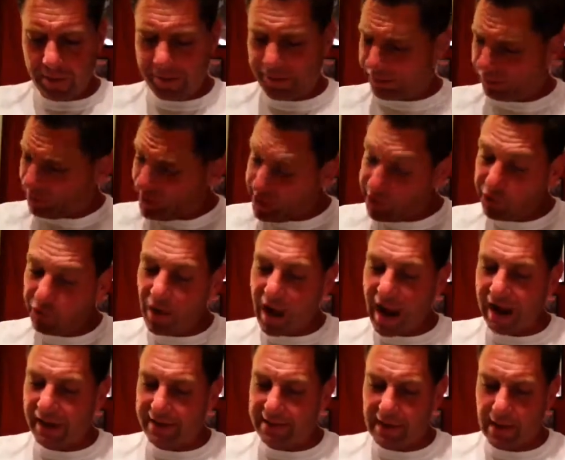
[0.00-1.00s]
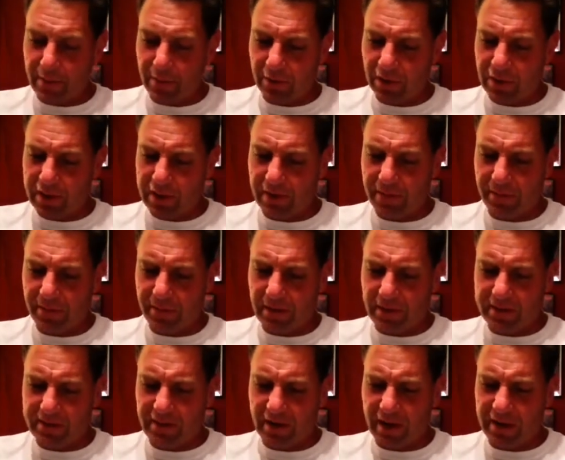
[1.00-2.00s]
three tracks, I believe.
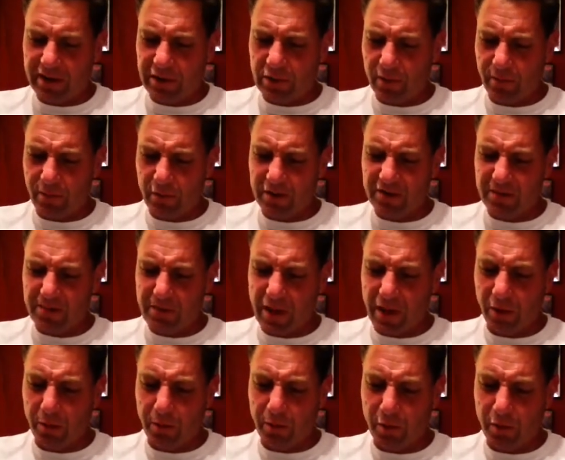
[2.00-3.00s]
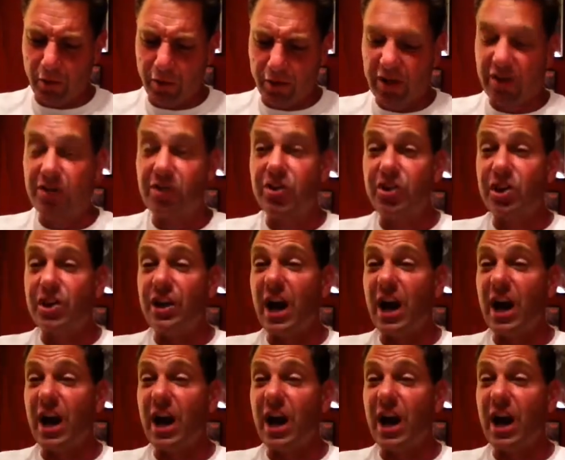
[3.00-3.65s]
Inside the Universe, Metal Bird, and She